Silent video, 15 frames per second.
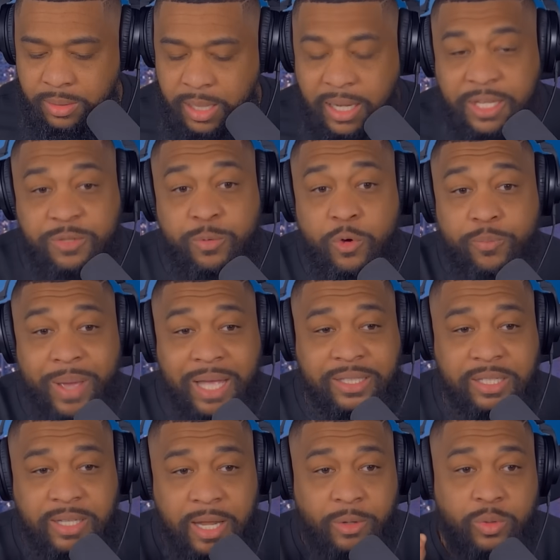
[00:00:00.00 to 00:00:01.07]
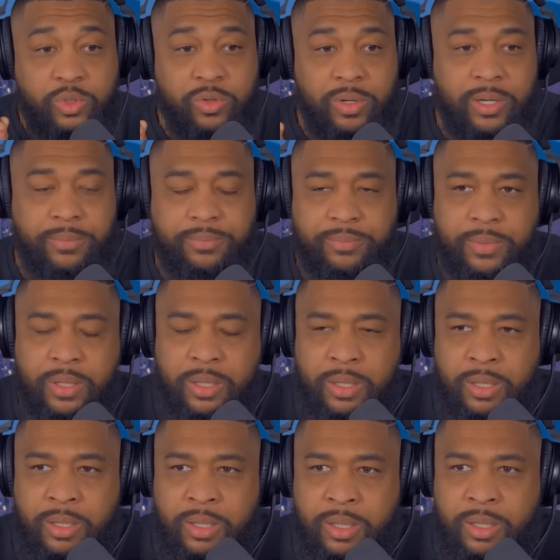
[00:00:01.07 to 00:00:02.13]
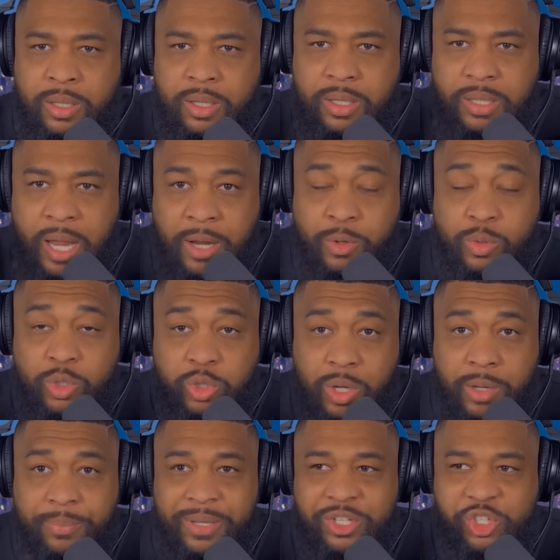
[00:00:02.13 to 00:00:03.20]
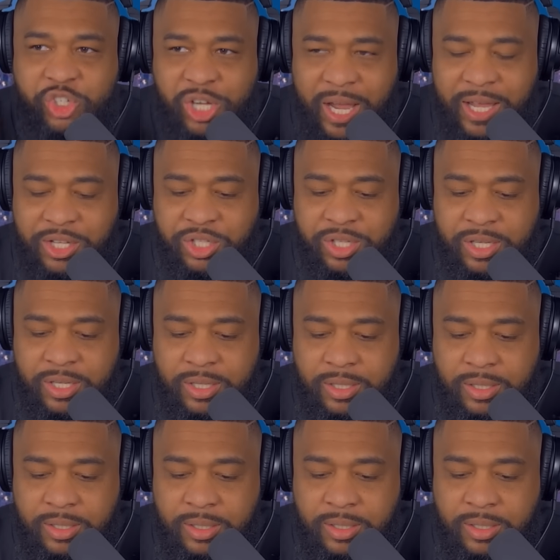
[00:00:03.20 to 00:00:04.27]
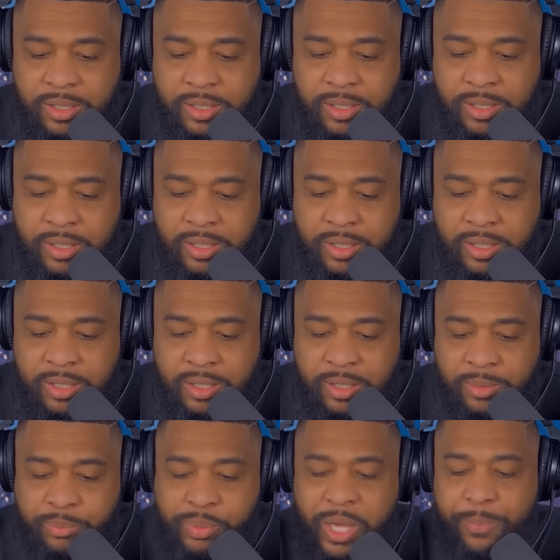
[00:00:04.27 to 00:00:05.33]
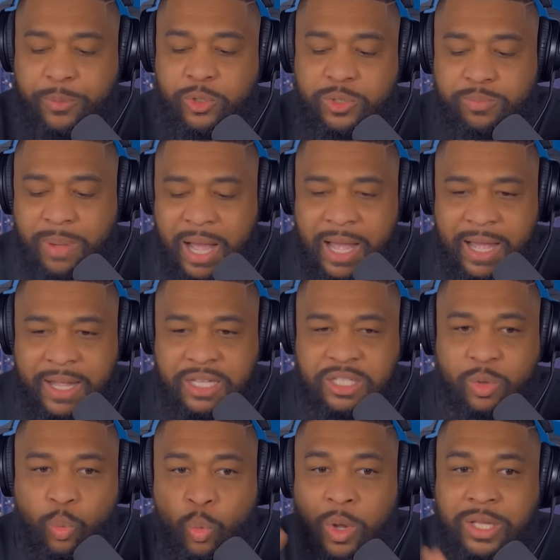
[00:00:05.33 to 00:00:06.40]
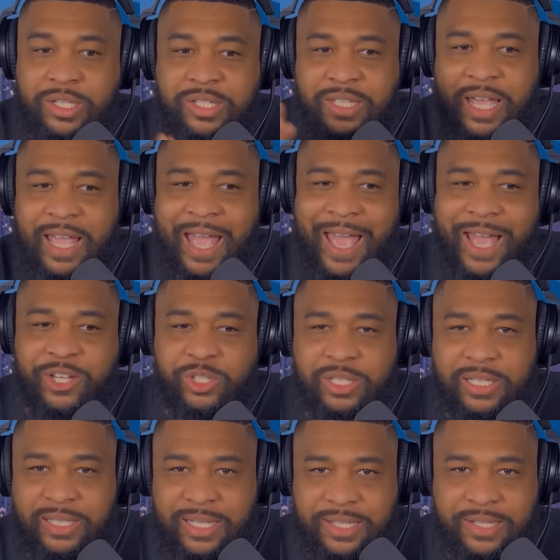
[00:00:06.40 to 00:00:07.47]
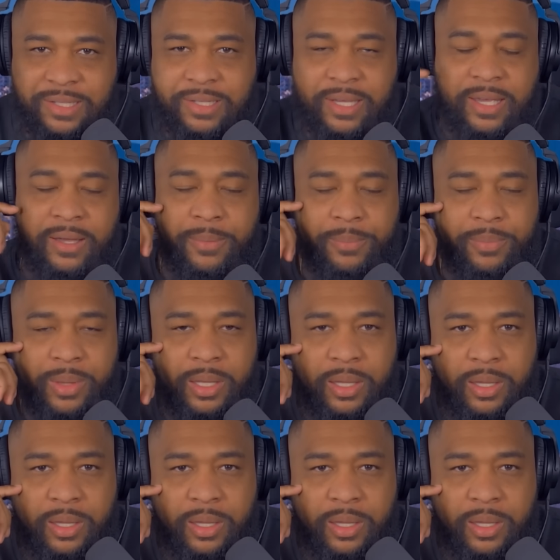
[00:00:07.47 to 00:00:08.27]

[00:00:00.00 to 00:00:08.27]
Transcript: Now let's move back to Donald Trump. Donald Trump is changing people's minds once they actually listen to him